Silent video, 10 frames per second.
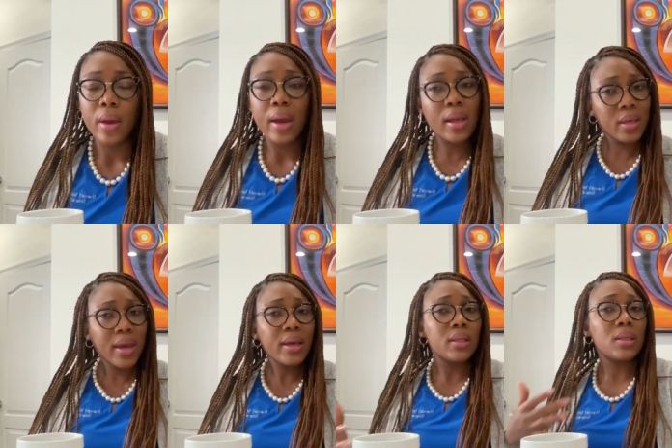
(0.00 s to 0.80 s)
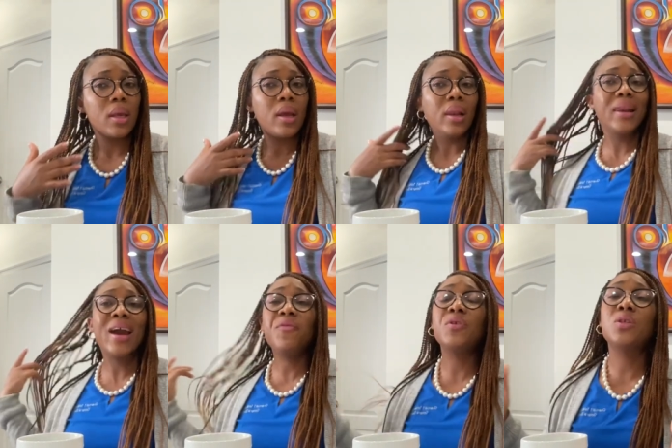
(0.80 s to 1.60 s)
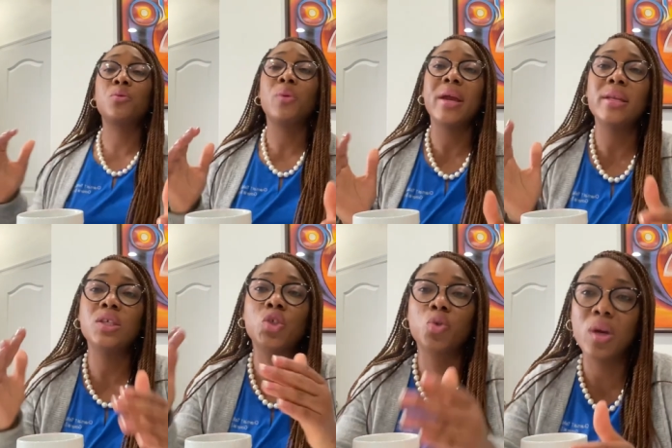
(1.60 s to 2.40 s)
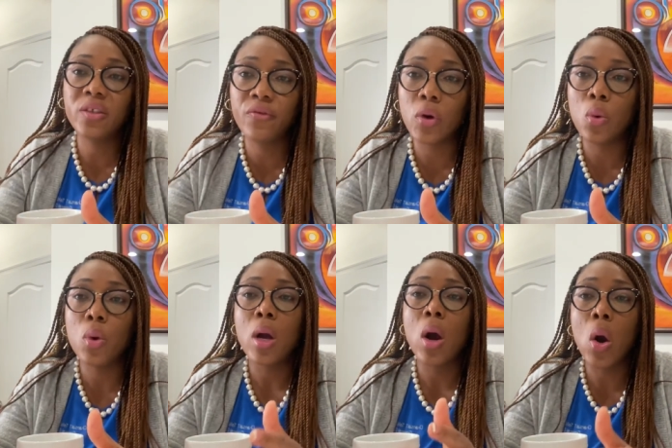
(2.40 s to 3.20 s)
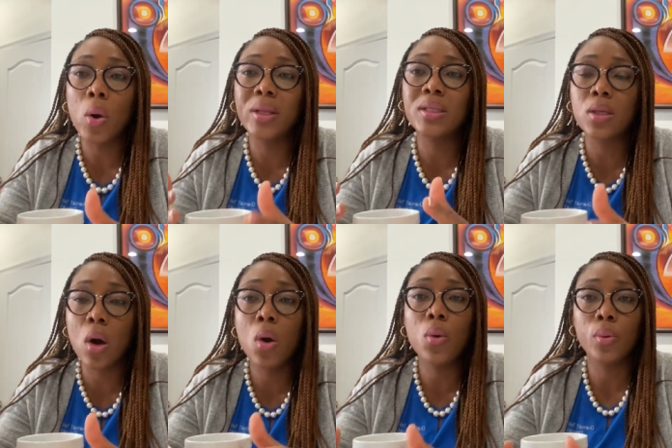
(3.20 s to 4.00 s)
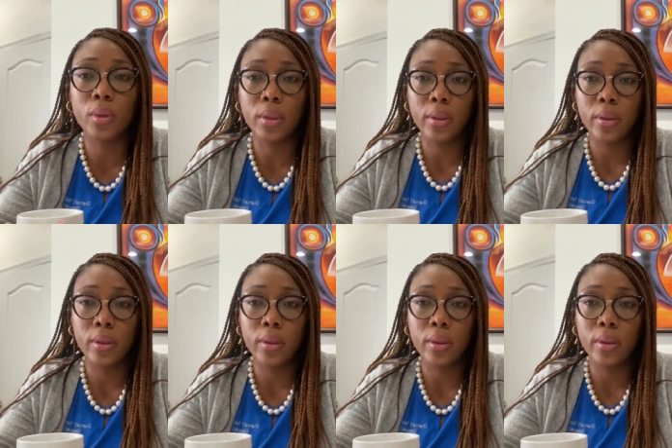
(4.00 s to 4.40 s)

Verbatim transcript: And yes, life is already stressful on its own.